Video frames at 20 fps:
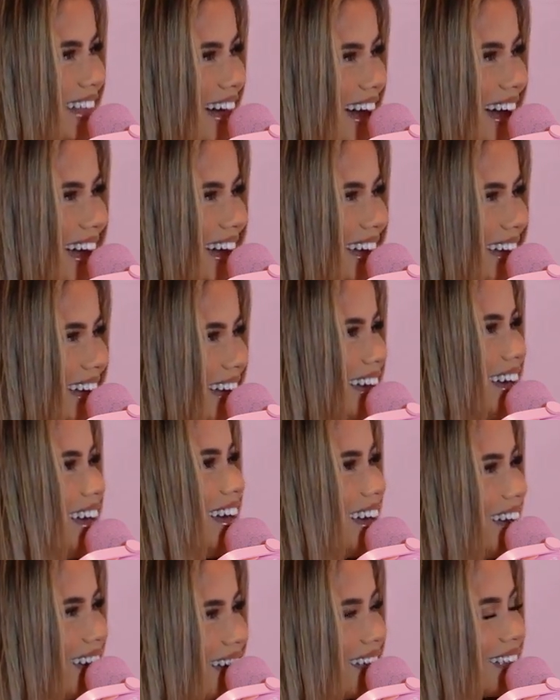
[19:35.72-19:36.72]
like,
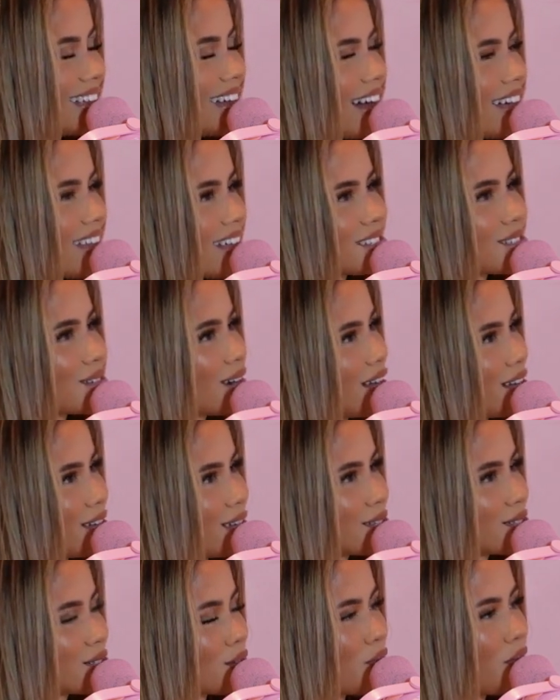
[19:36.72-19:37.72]
yeah, that's what I
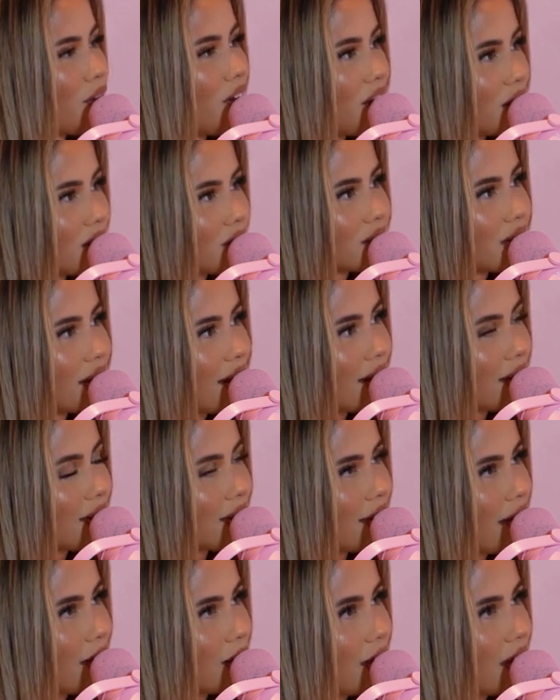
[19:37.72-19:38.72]
used to watch. And
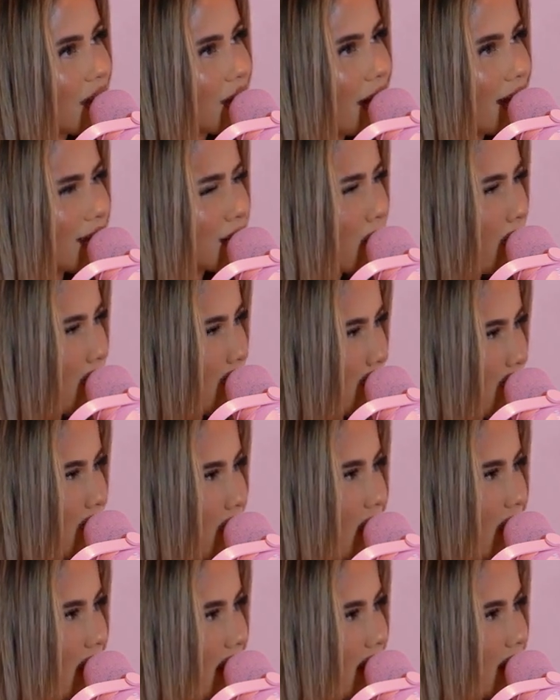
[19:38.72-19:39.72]
I think that's probably
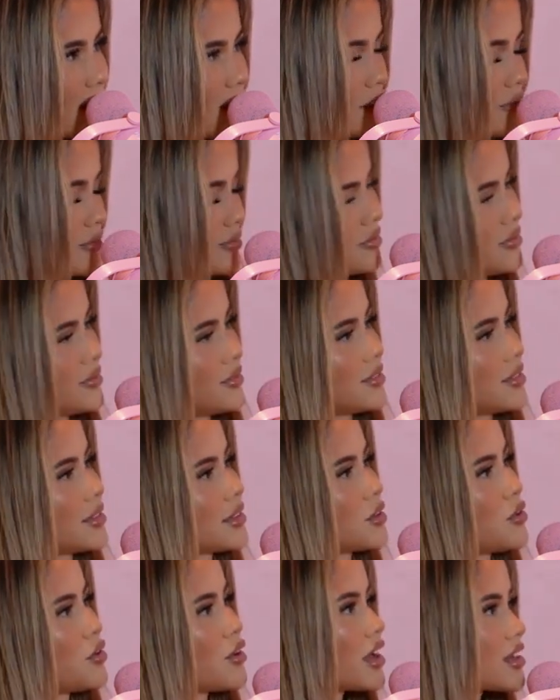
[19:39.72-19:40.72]
why I love
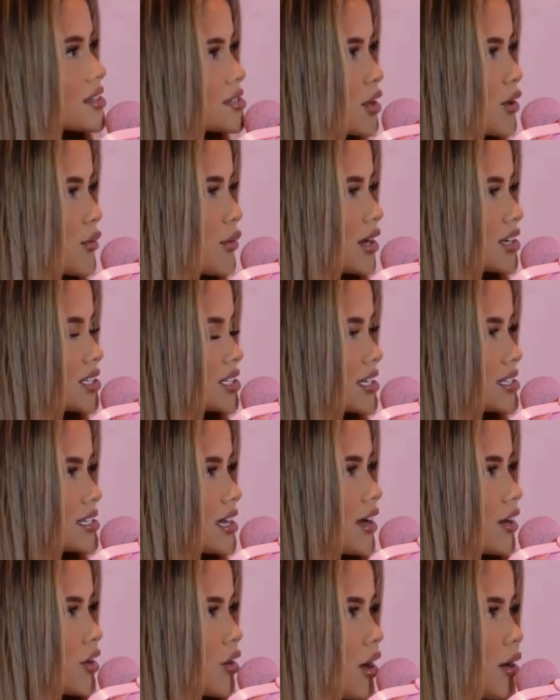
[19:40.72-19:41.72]
cooking so much, because
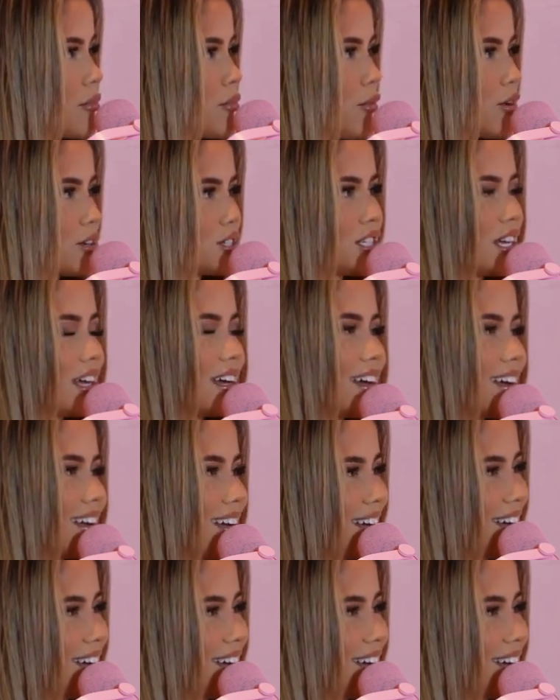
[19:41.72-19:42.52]
I grew up watching